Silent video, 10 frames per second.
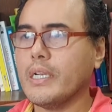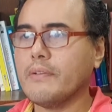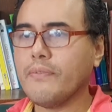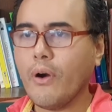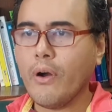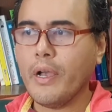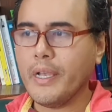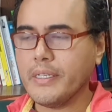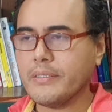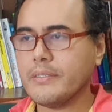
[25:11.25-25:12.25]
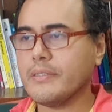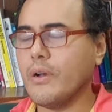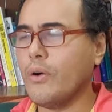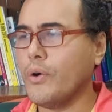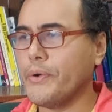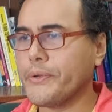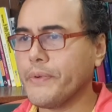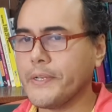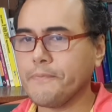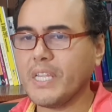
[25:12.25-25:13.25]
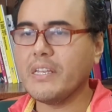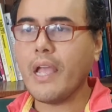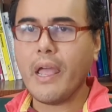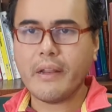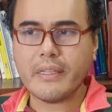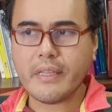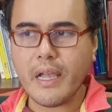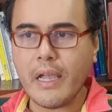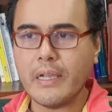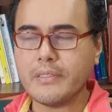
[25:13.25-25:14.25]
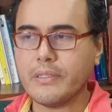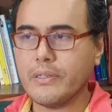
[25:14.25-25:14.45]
divorce, or even inheritance,